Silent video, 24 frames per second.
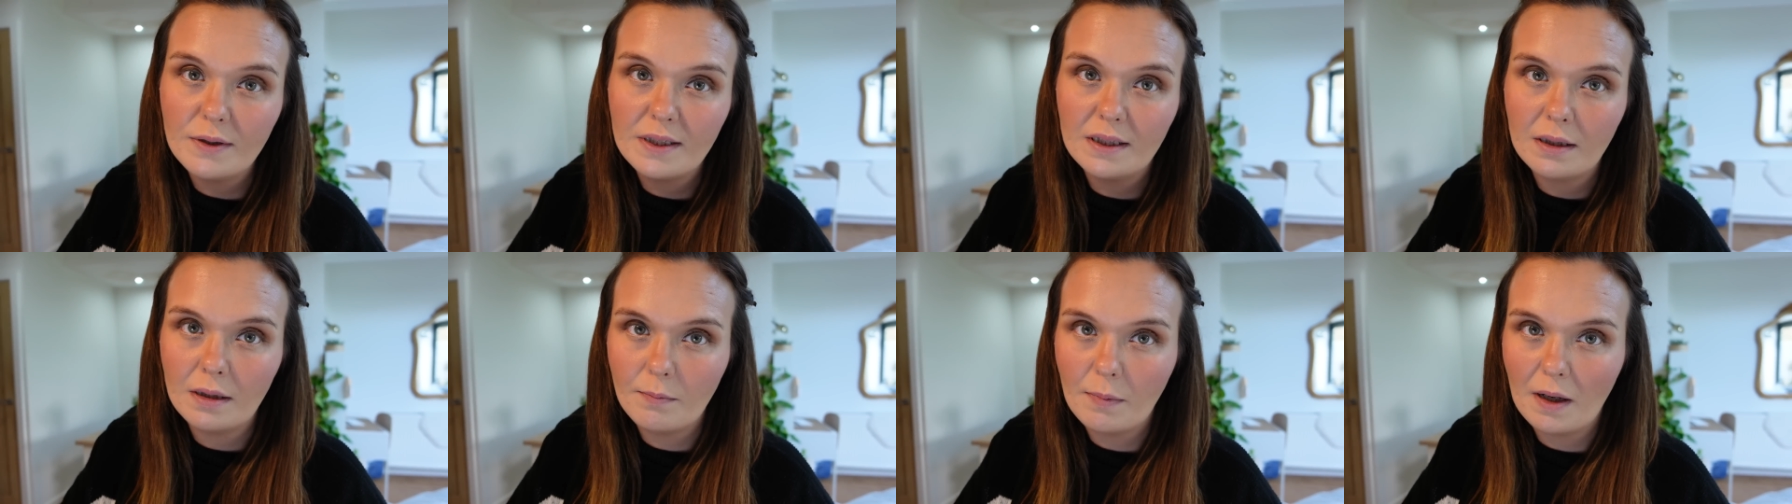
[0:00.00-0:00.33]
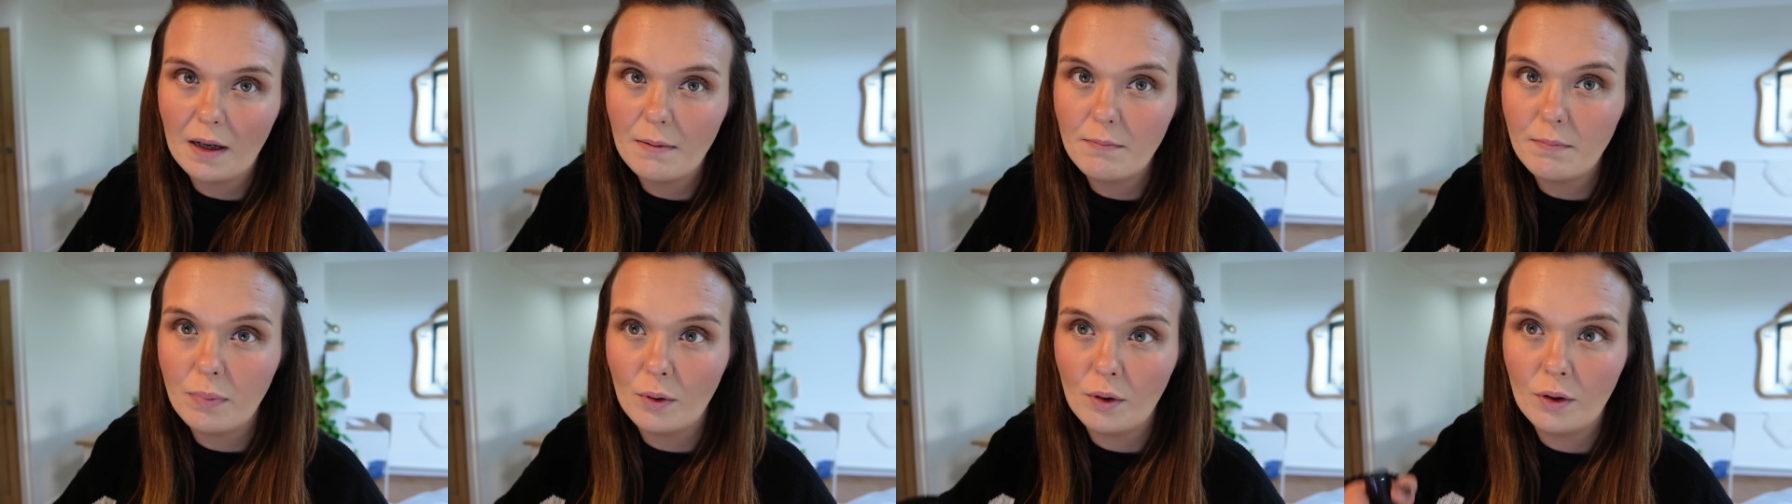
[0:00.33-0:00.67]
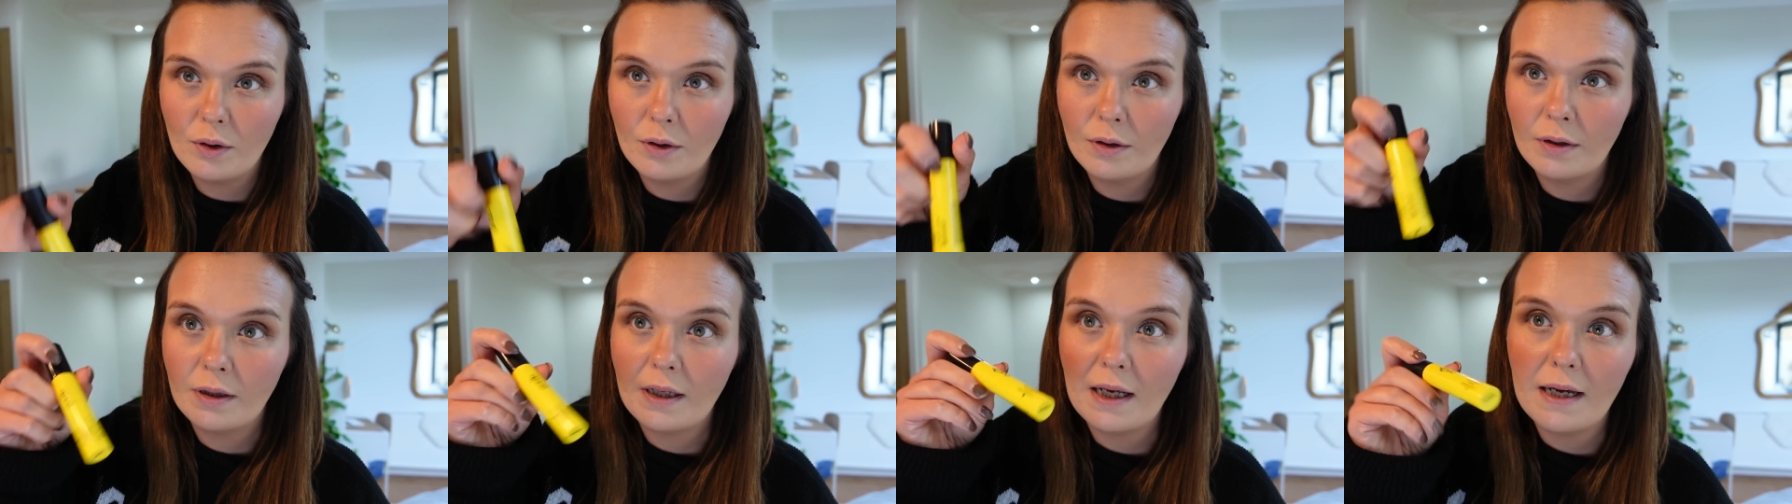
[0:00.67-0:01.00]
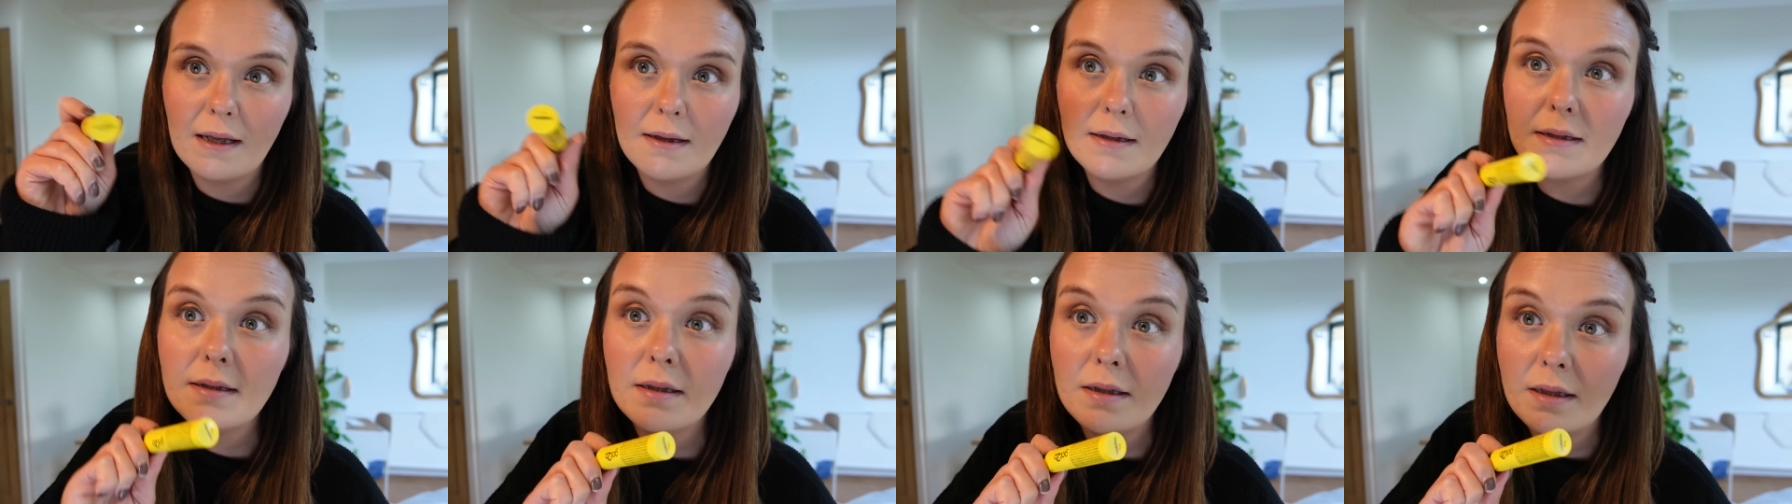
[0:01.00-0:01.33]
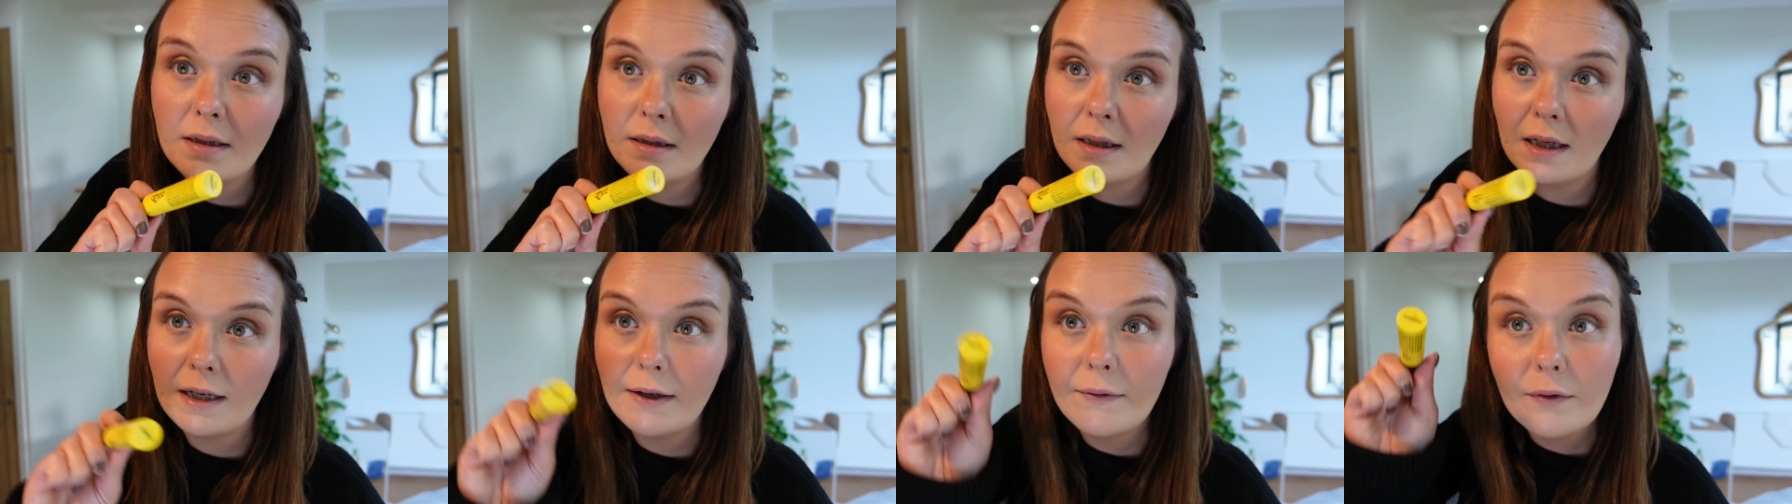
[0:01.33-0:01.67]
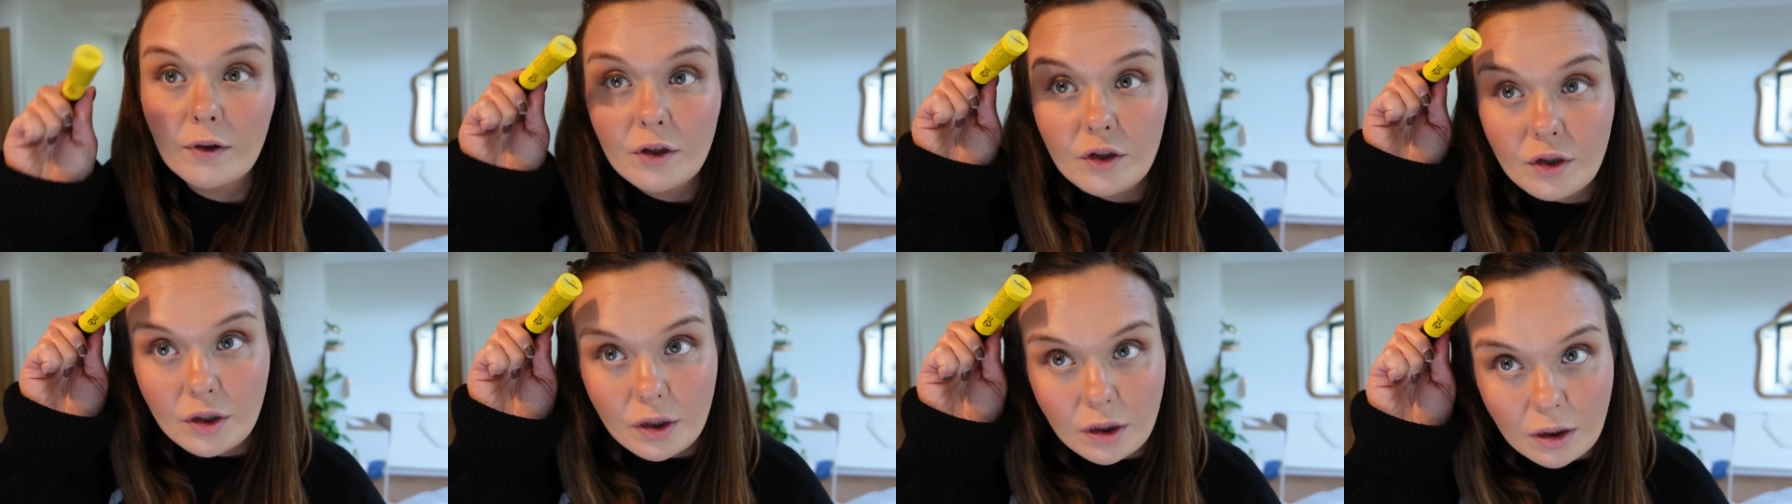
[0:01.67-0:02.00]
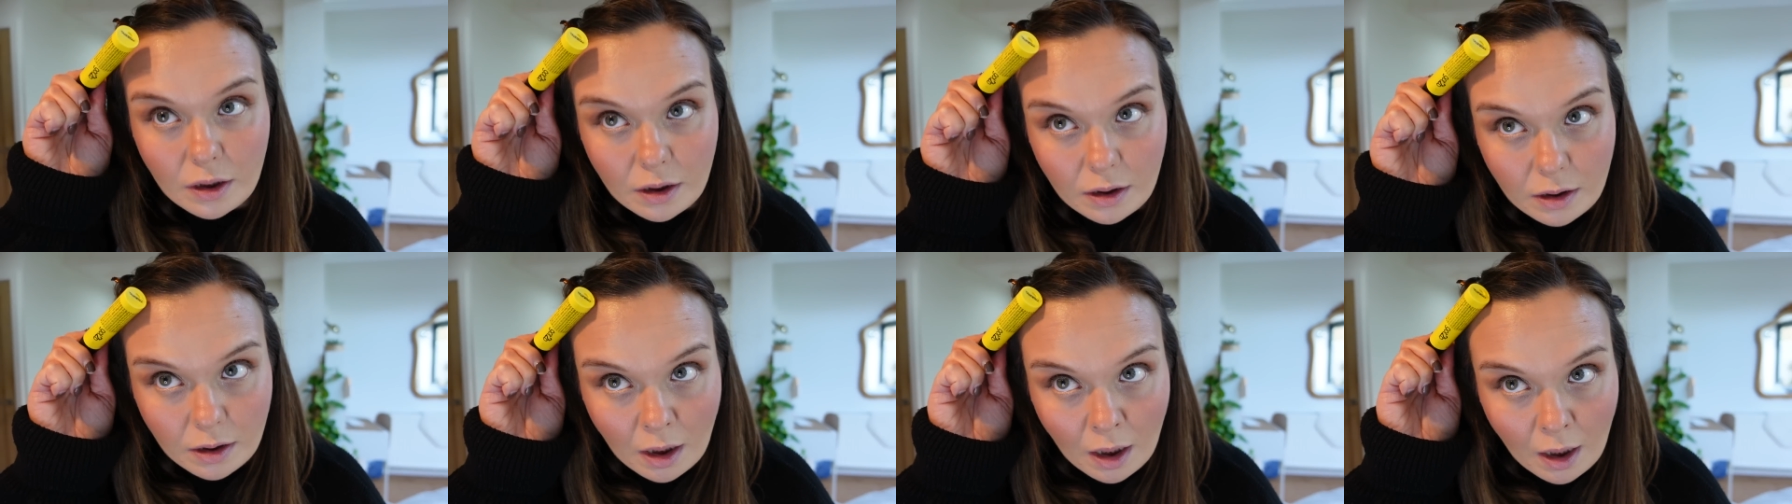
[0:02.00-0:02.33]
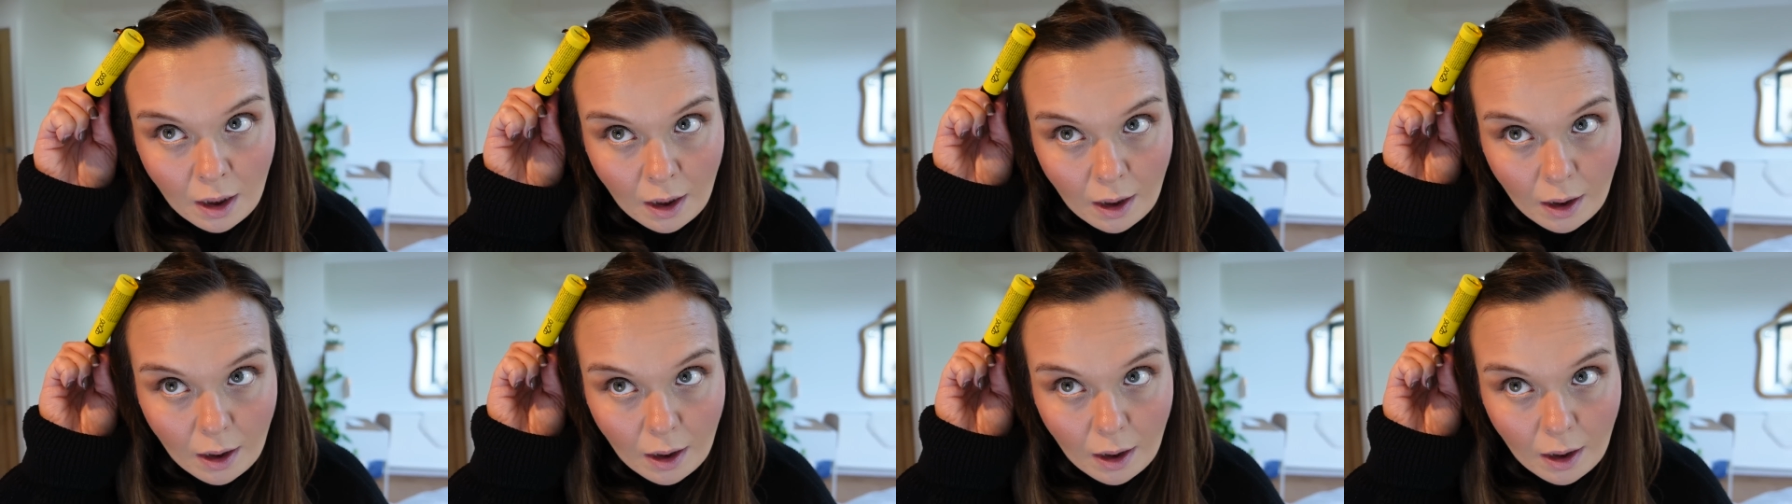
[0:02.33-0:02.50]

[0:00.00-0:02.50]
slick back bun, get this in your life because you can